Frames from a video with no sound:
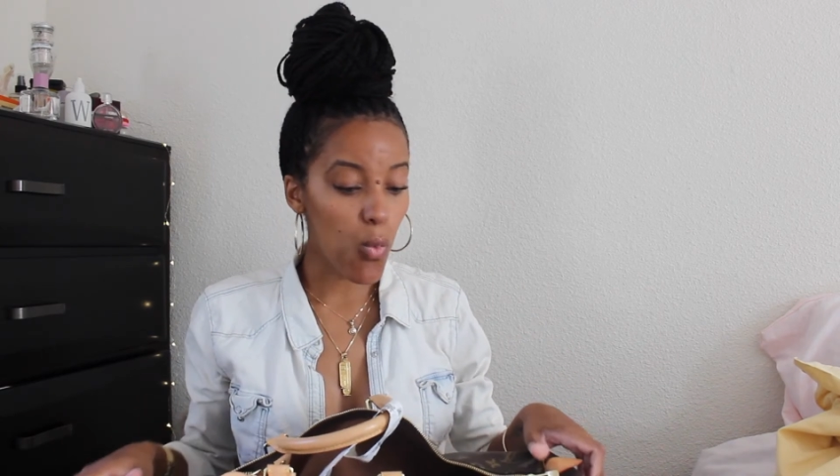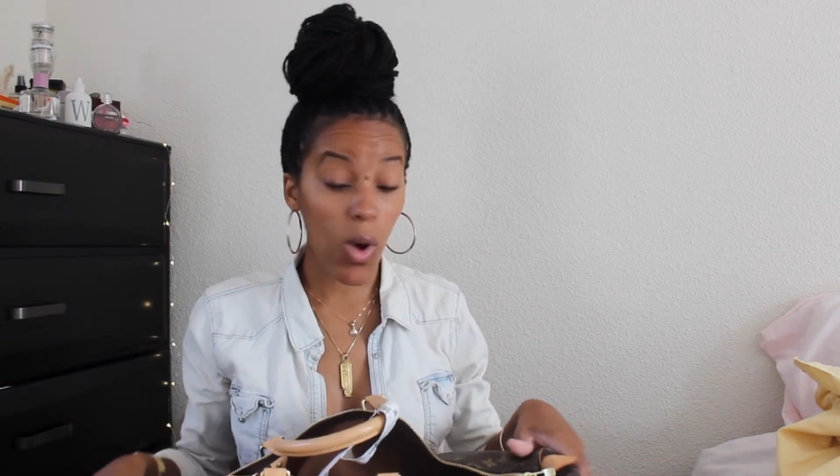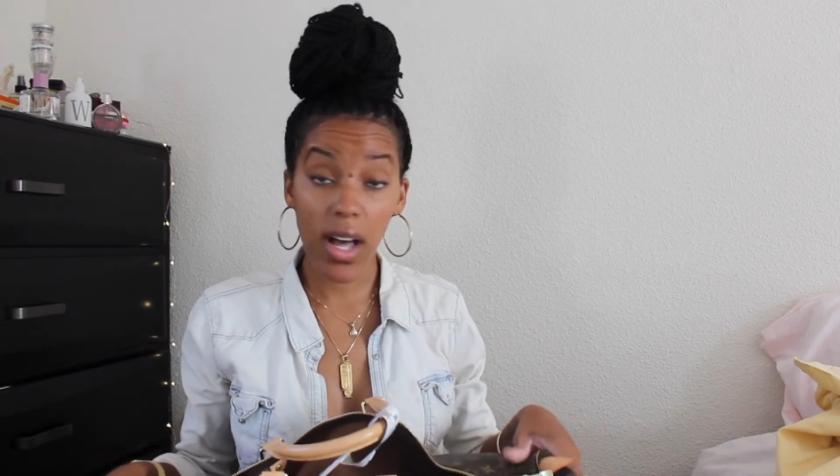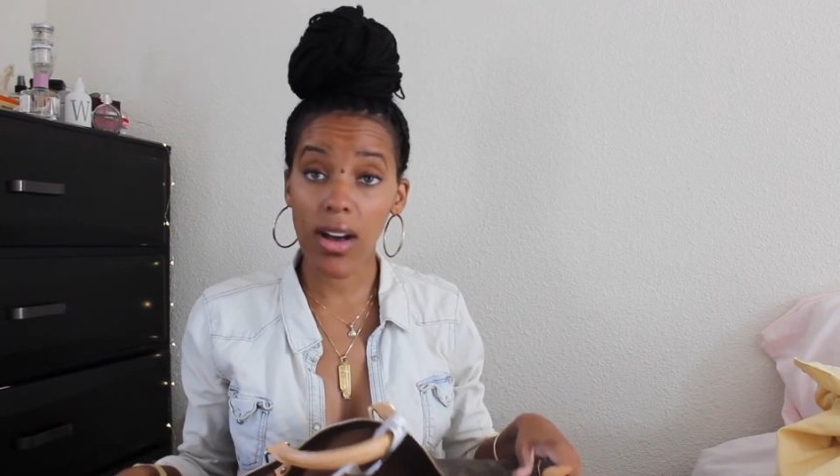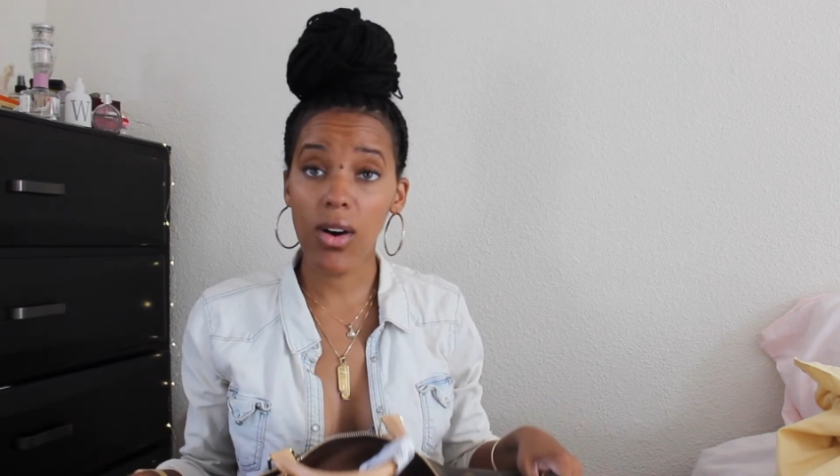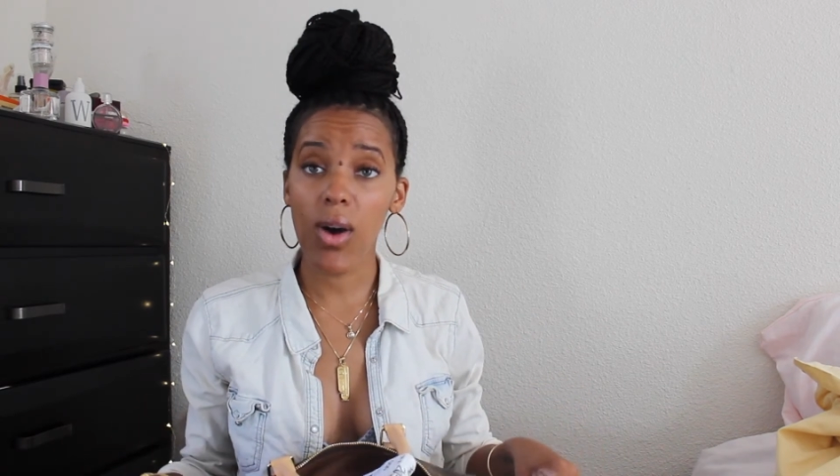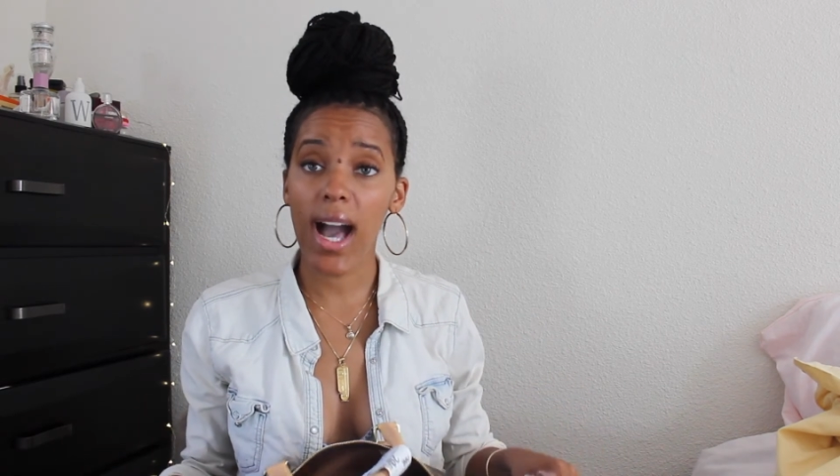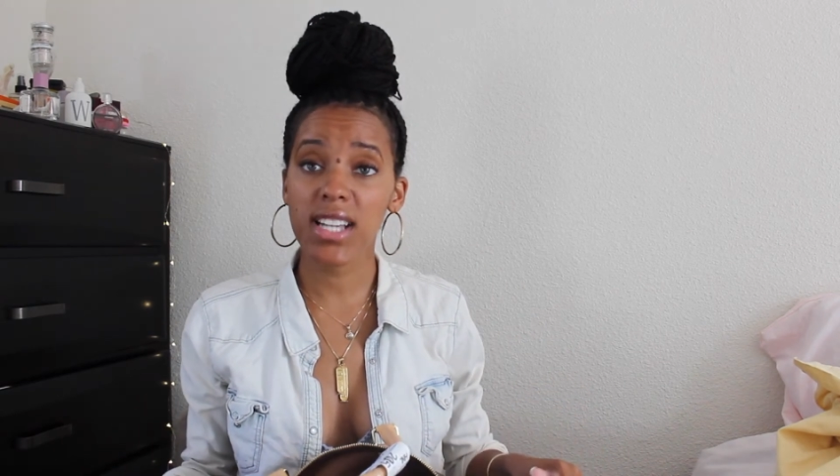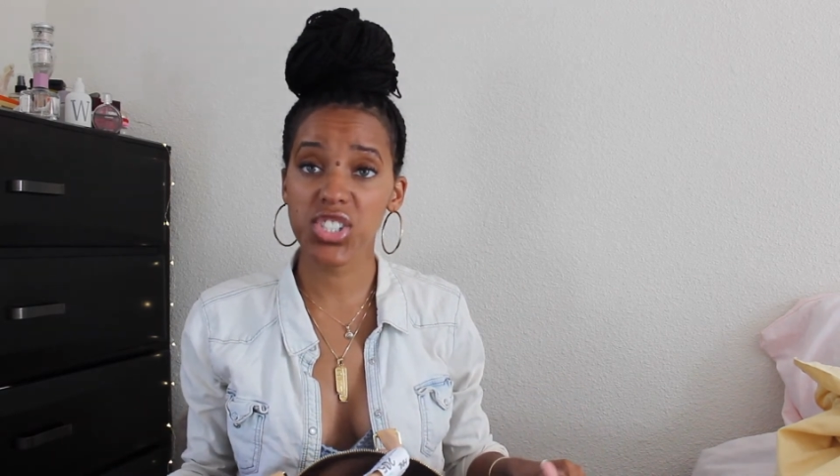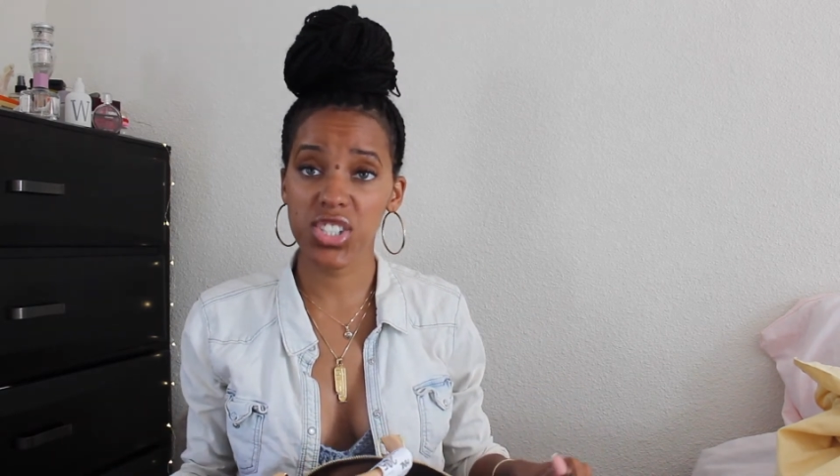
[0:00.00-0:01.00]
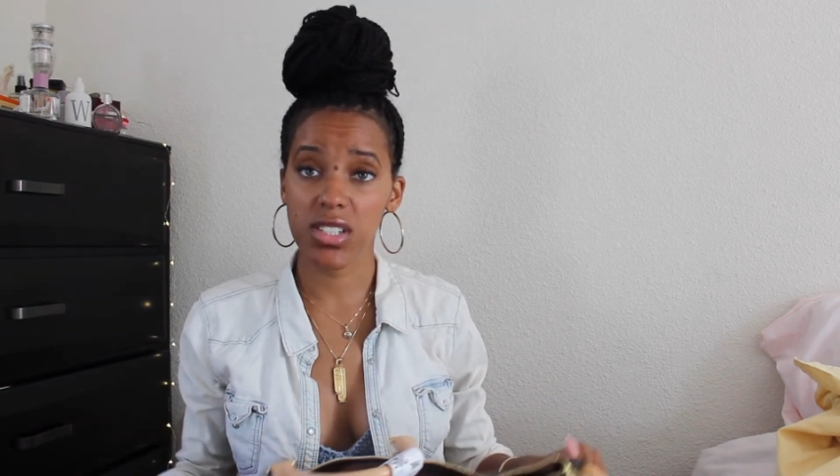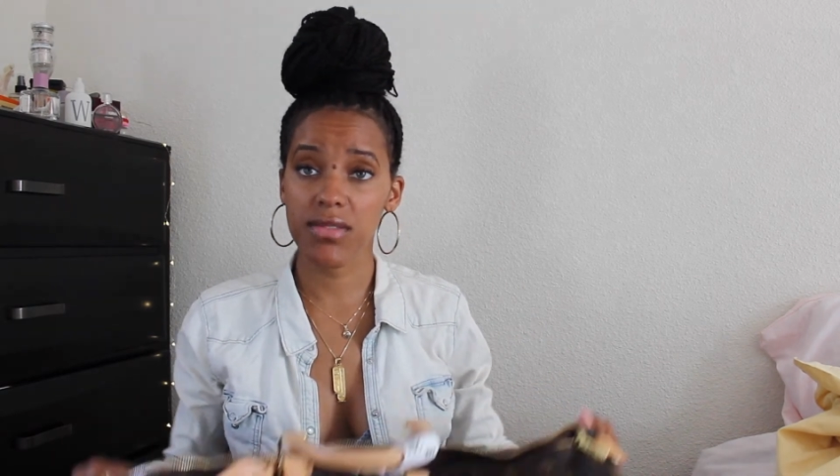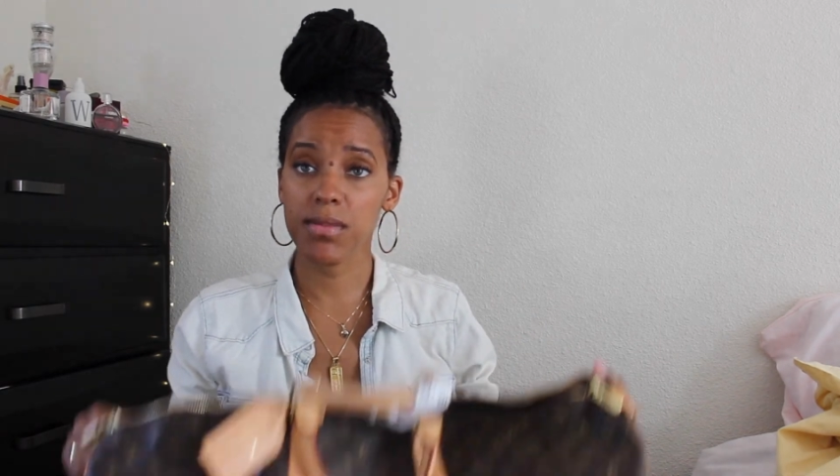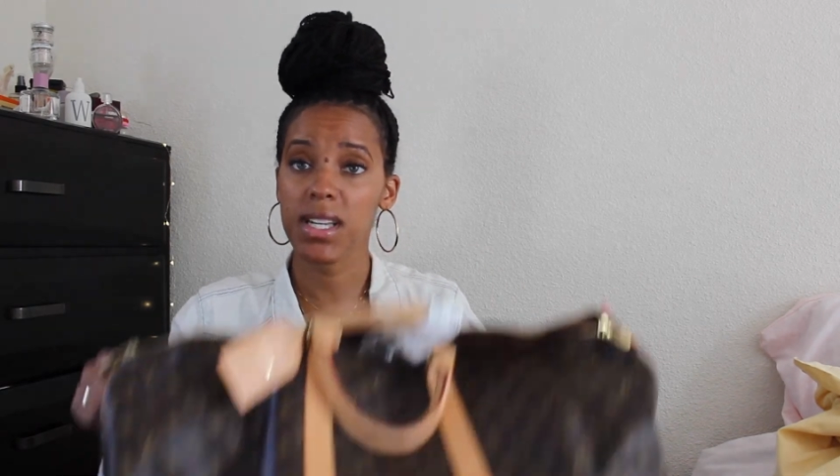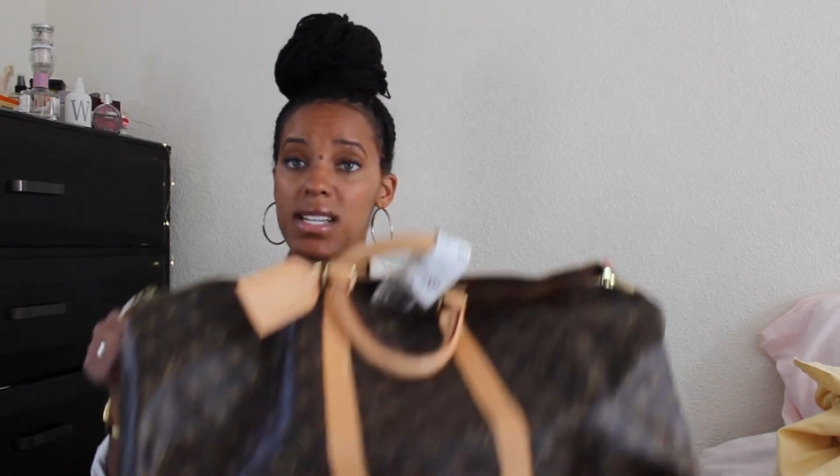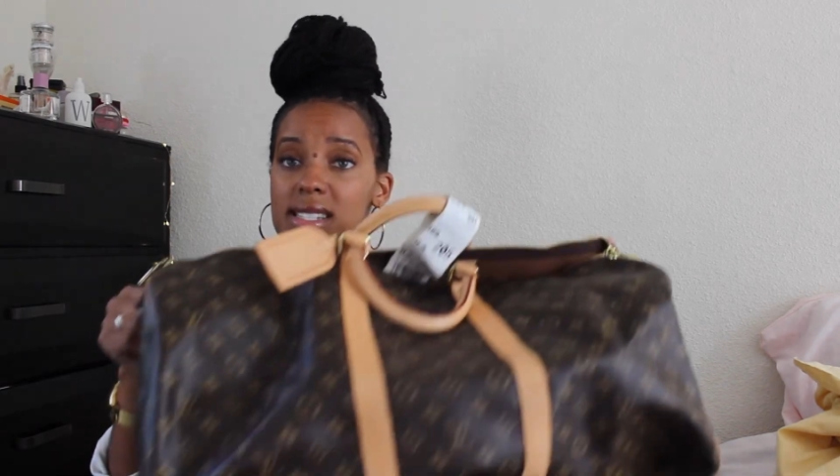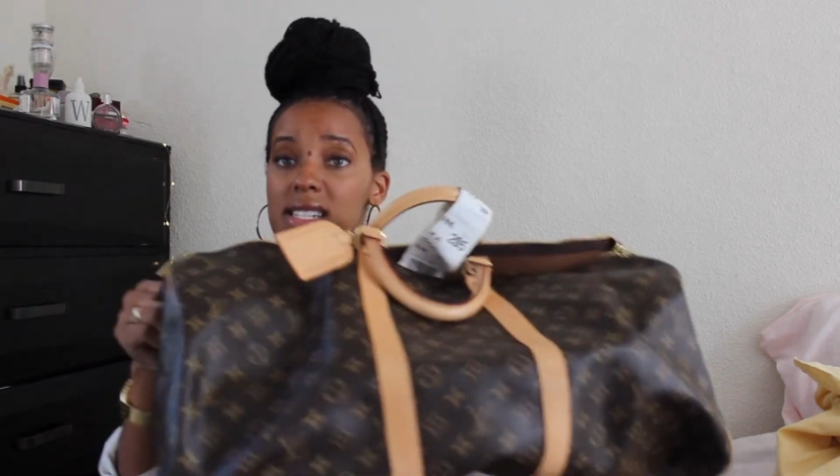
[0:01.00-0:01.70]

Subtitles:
Well, I should have, because